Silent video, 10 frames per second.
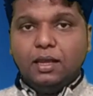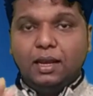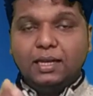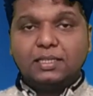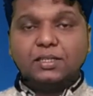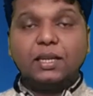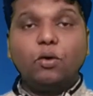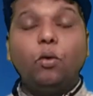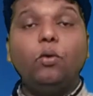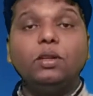let us take
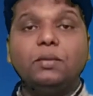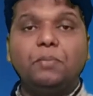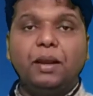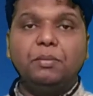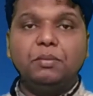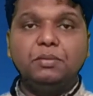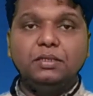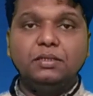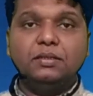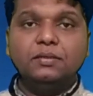all the prime
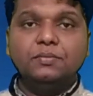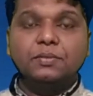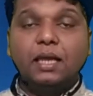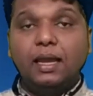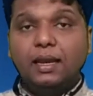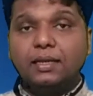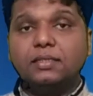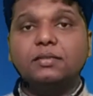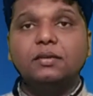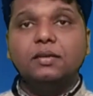numbers and let
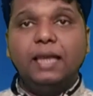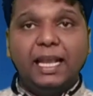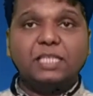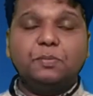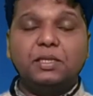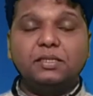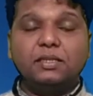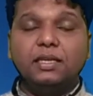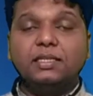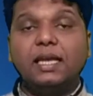us
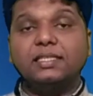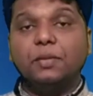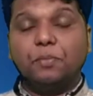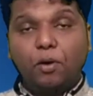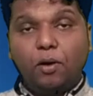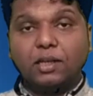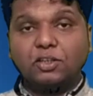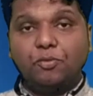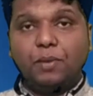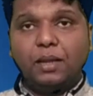express it as the product
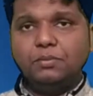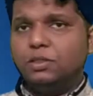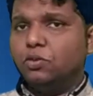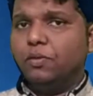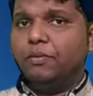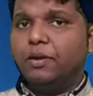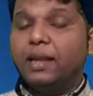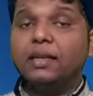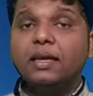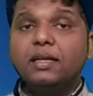of primes. So we will
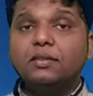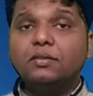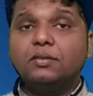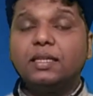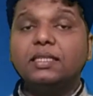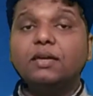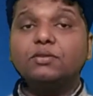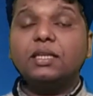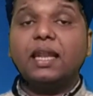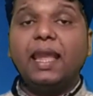write
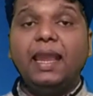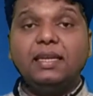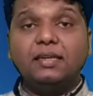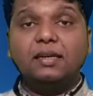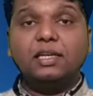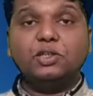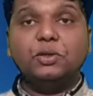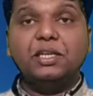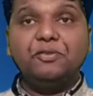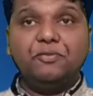
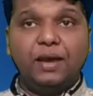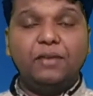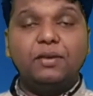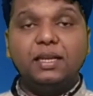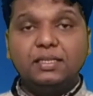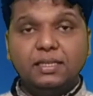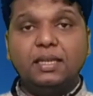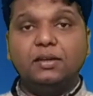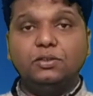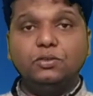3825 is
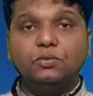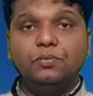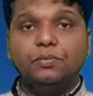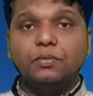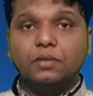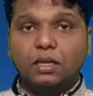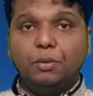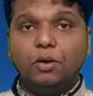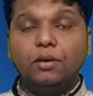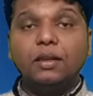equal to, come
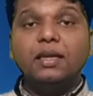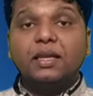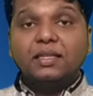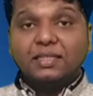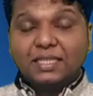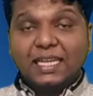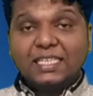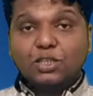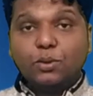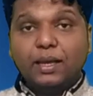on, 3
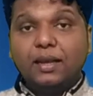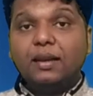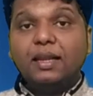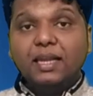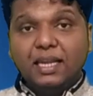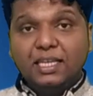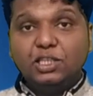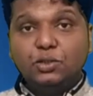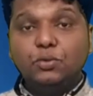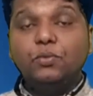square
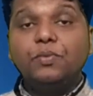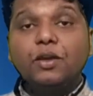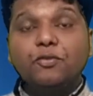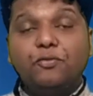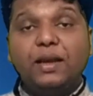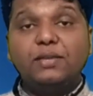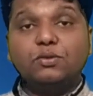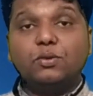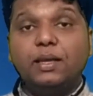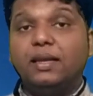into 5
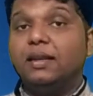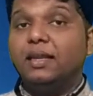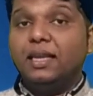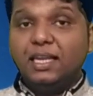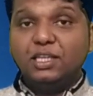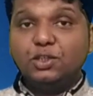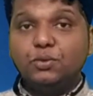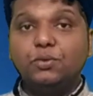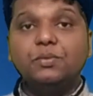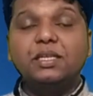square
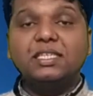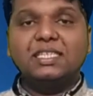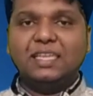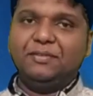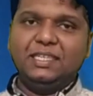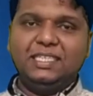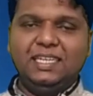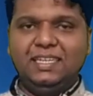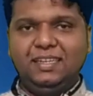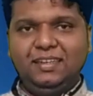into
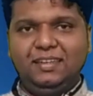17.